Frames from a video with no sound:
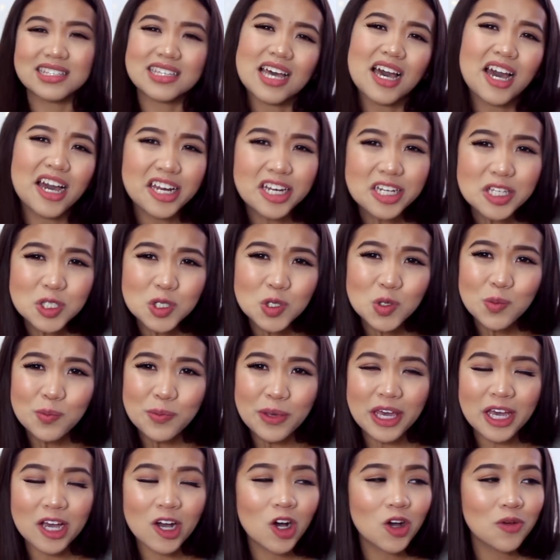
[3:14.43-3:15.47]
It's kind of too
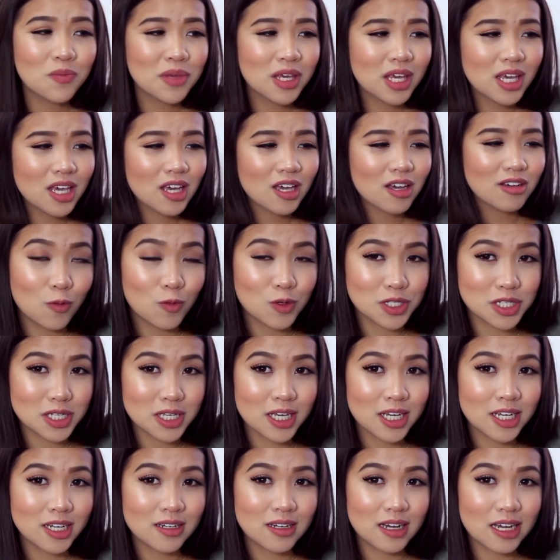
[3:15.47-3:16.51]
big on me. Once
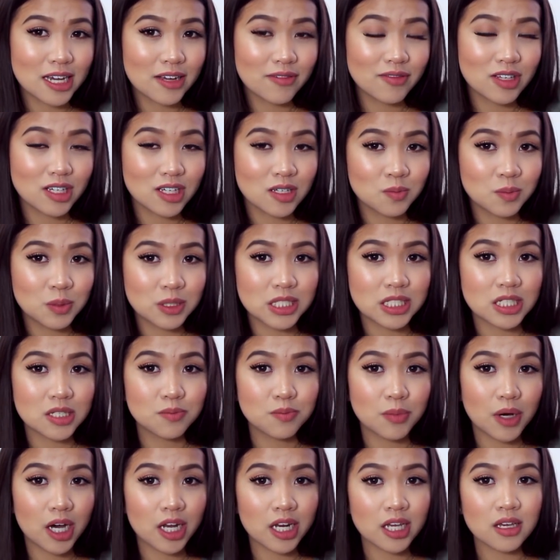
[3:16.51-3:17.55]
again, I have like a petite
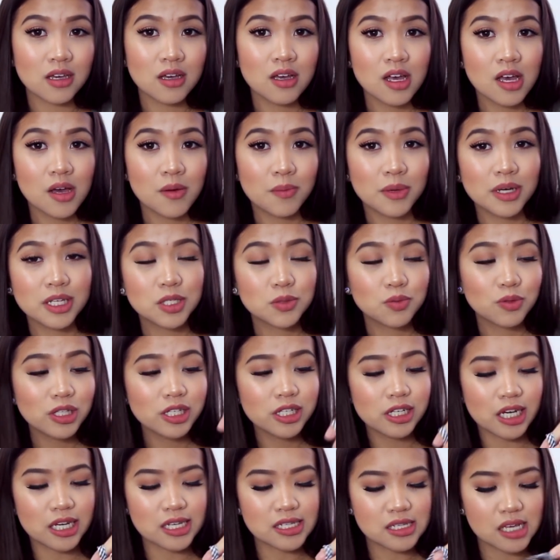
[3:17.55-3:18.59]
body, but it's really
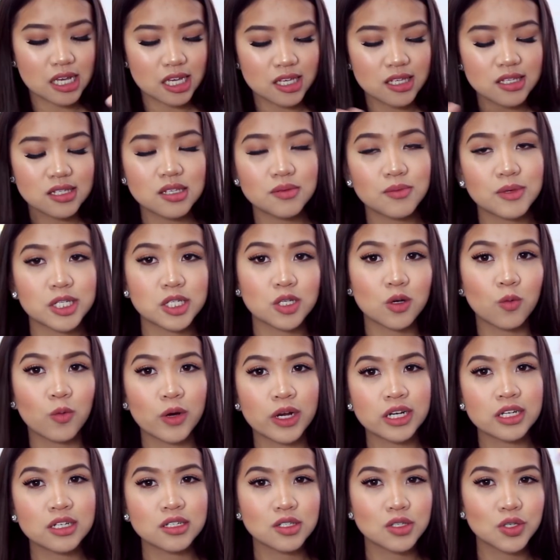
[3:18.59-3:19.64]
nice. I can see myself
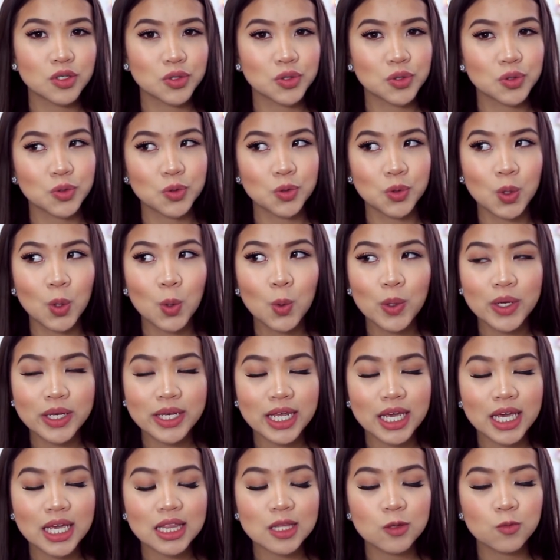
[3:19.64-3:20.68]
wearing this to school one
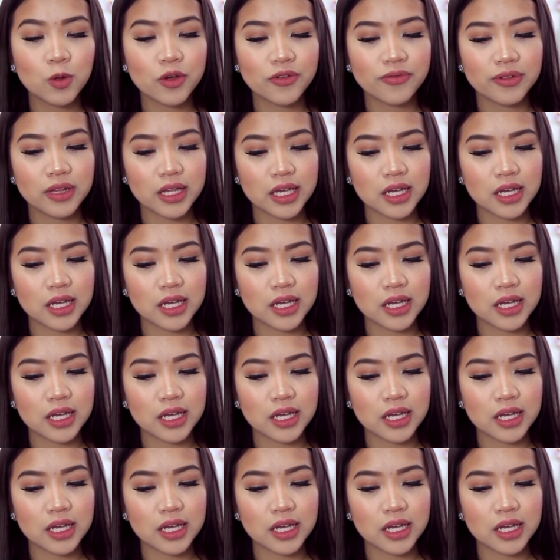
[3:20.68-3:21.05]
day with